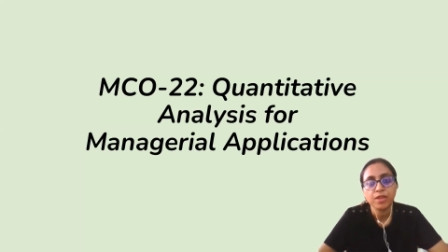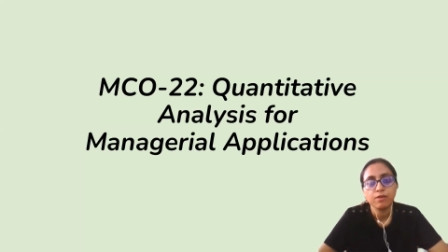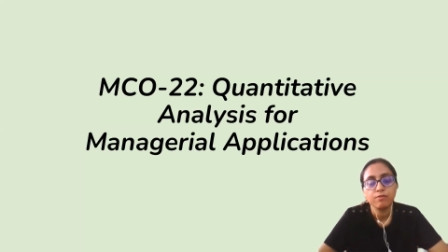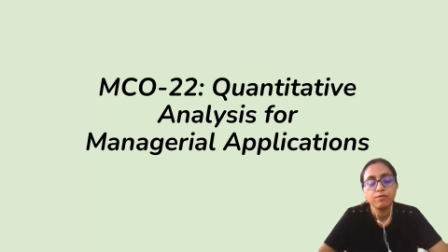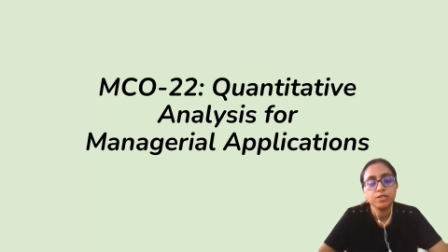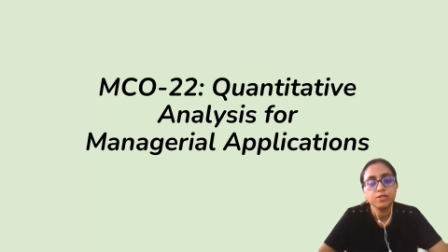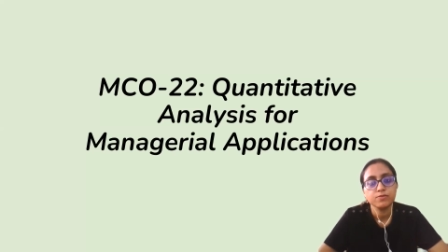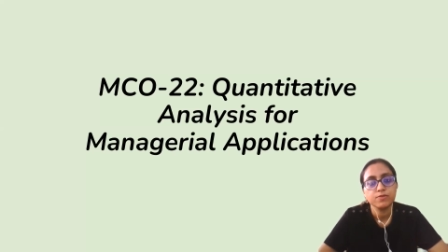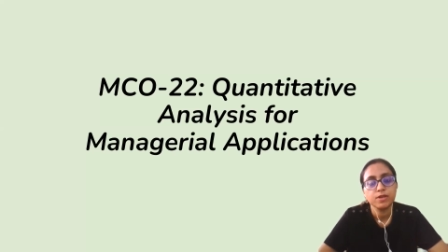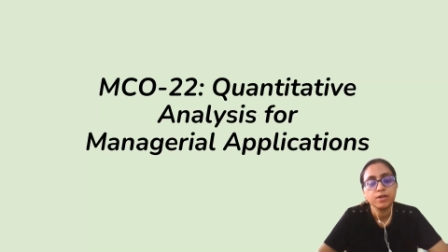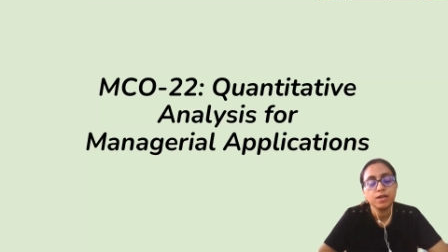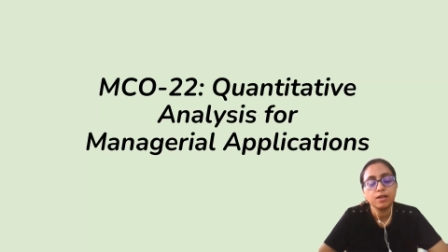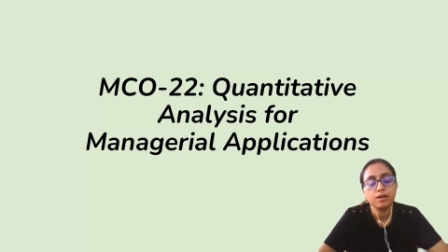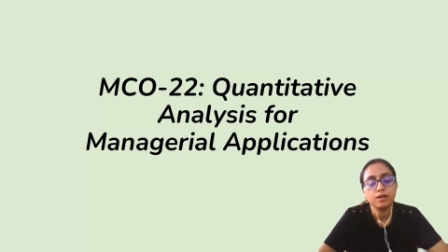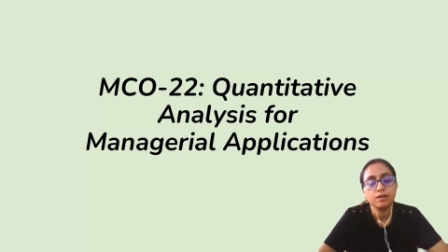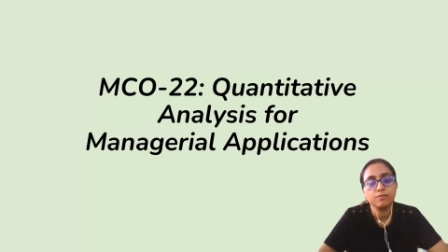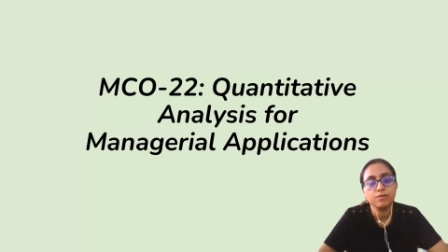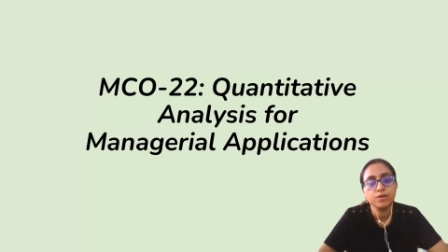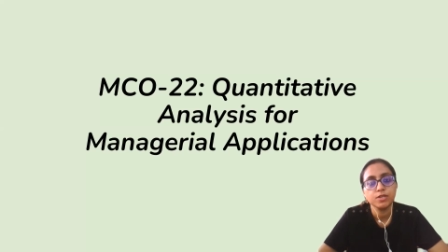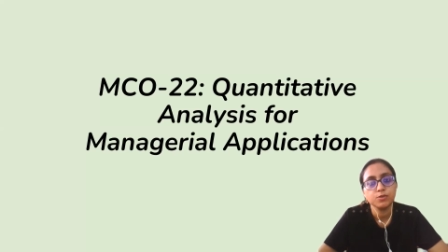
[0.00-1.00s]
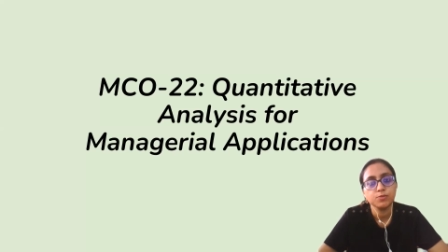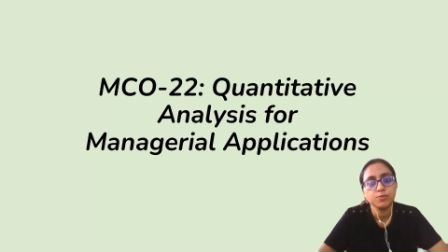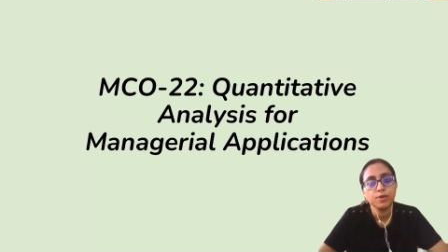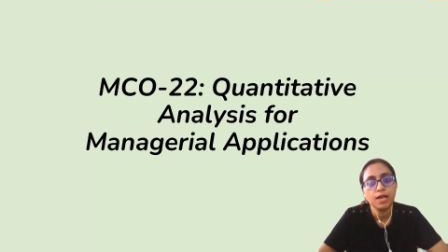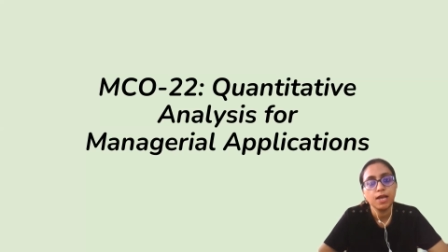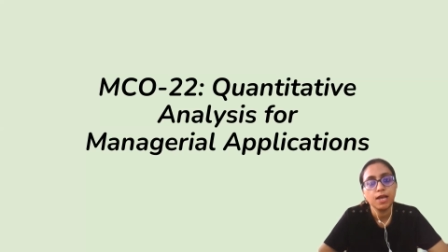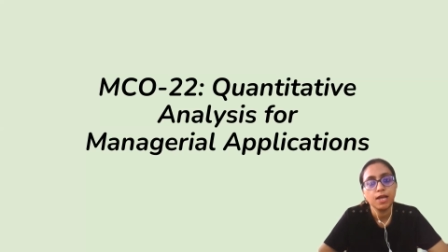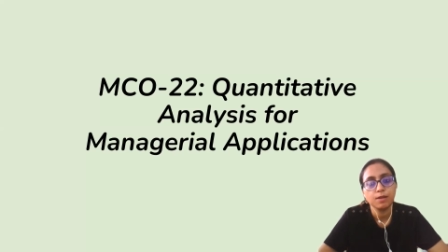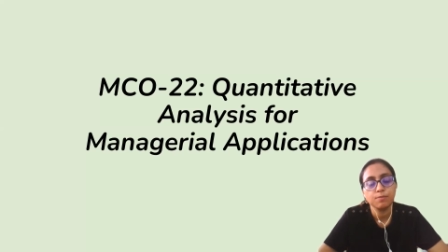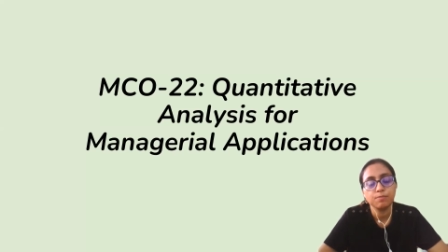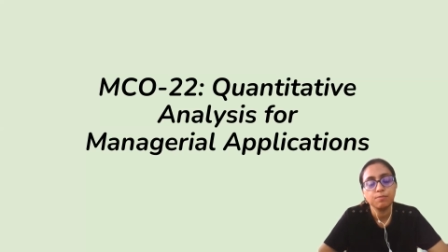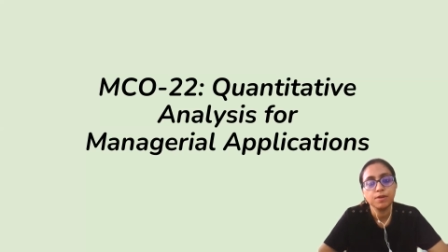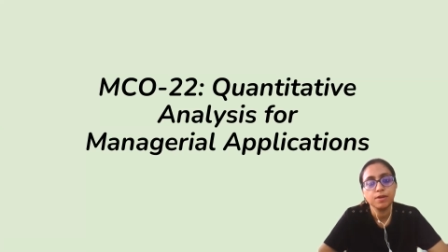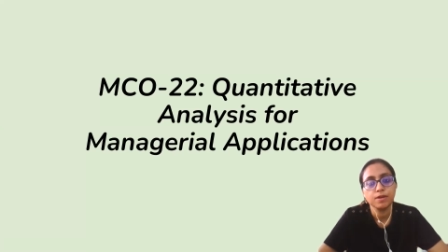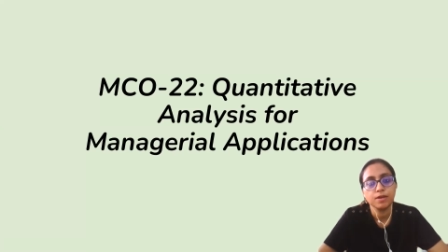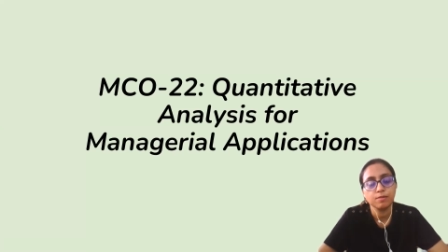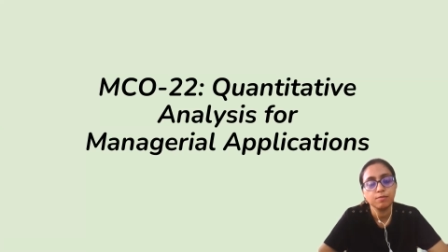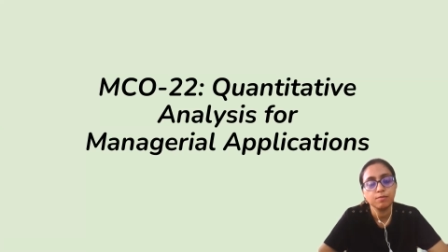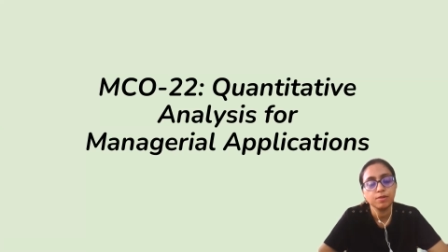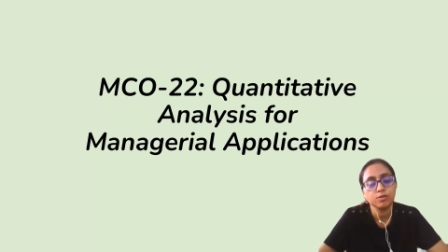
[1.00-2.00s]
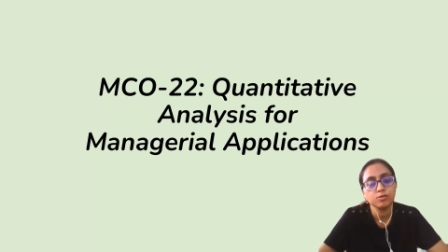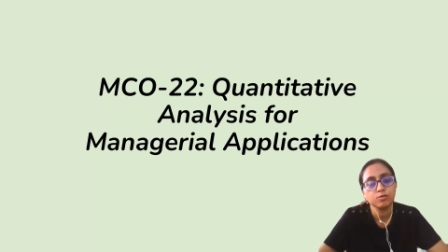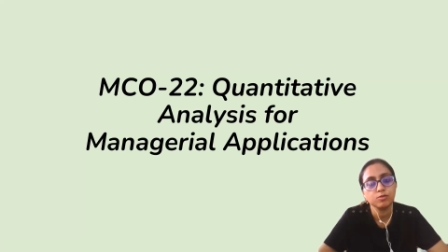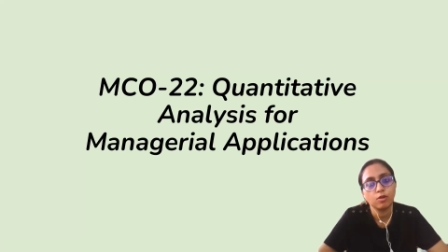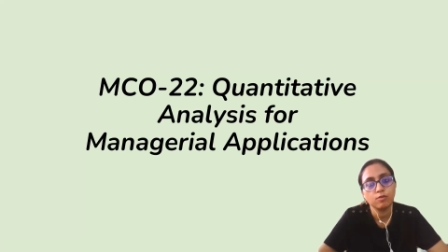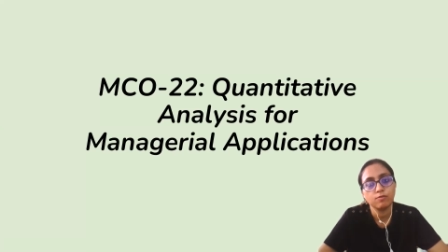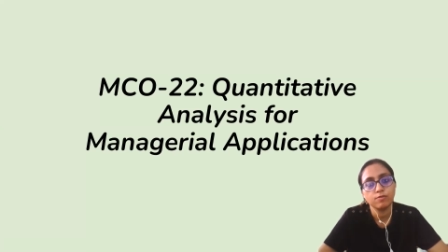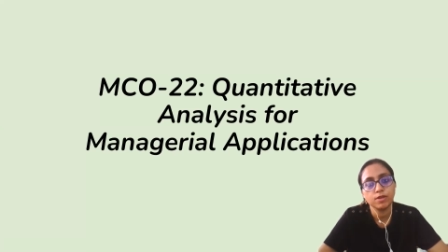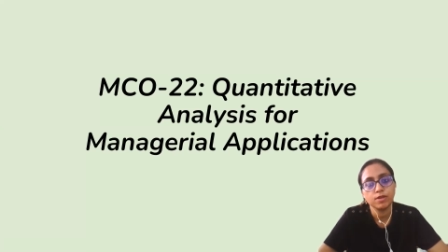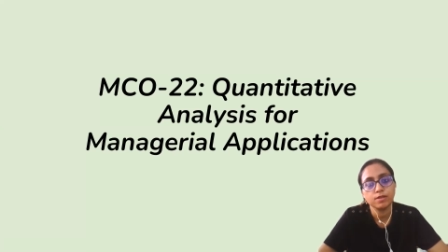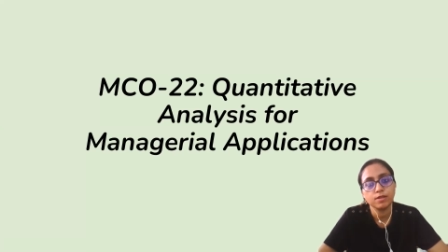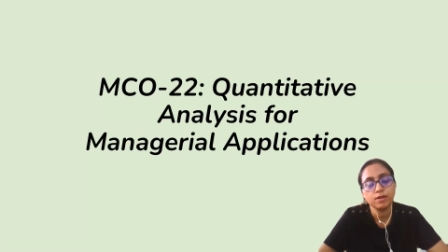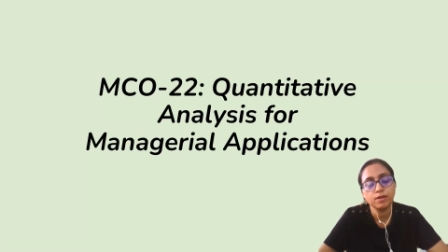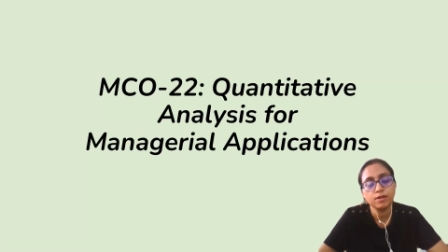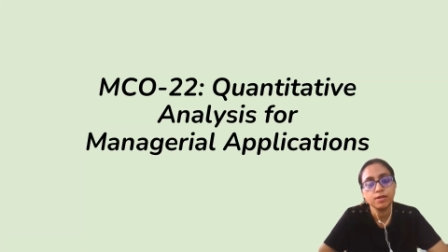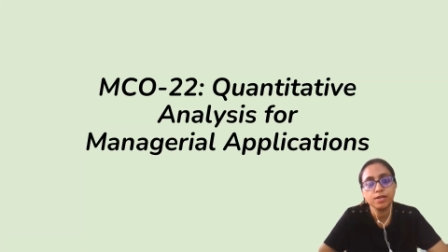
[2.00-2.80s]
which will help him in solving the